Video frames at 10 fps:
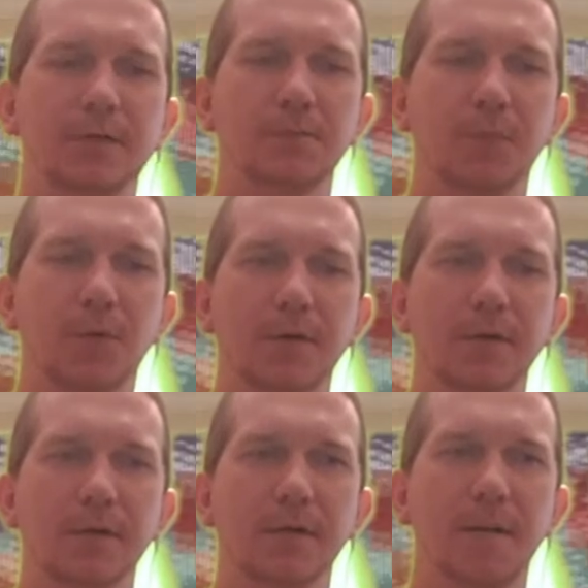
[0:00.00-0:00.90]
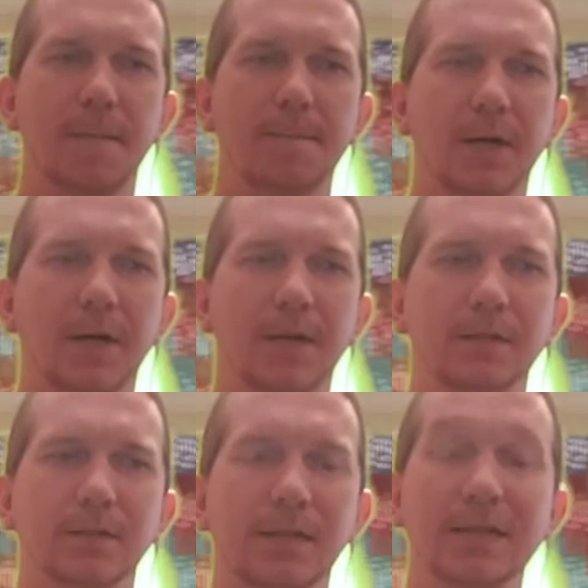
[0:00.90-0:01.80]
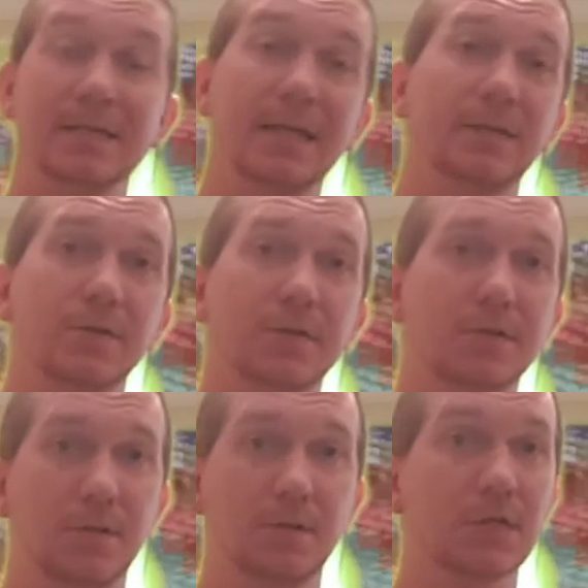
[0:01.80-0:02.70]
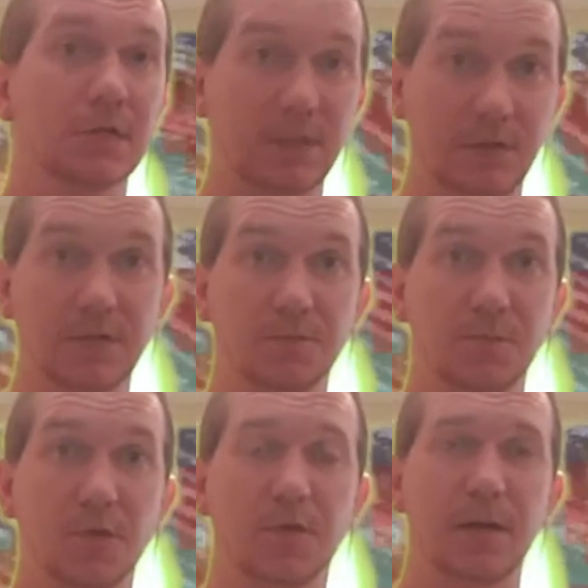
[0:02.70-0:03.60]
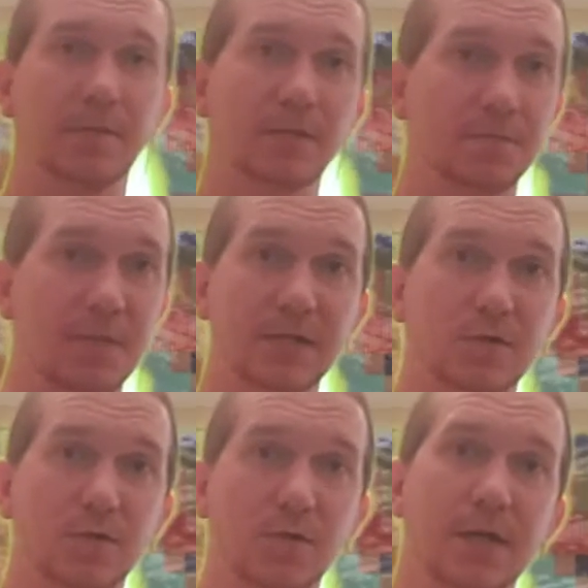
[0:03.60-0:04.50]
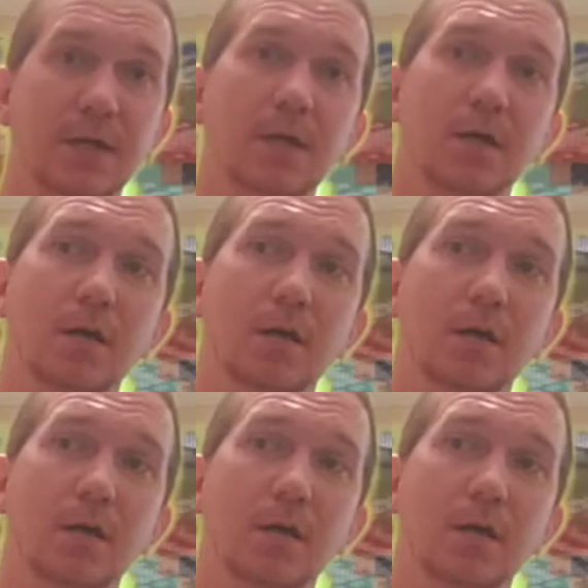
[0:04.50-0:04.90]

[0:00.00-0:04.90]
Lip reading: is important. But like I said, there's a series of programs: masonry,